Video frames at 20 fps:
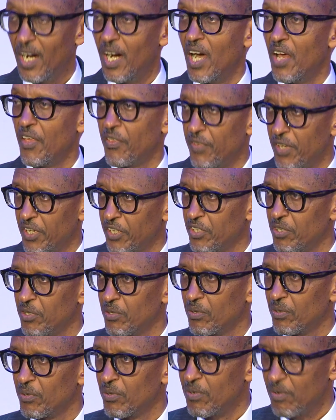I thank
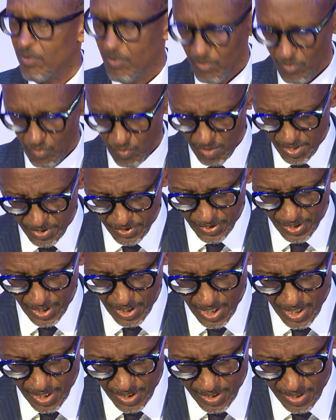you once
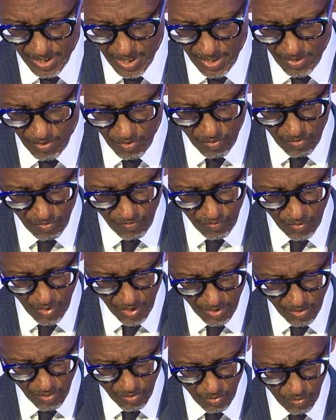again and look
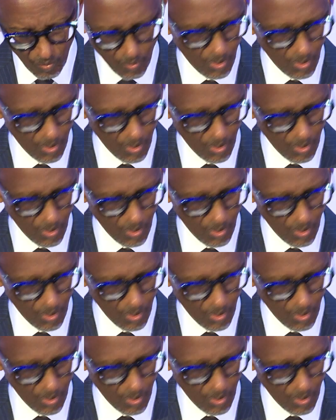forward to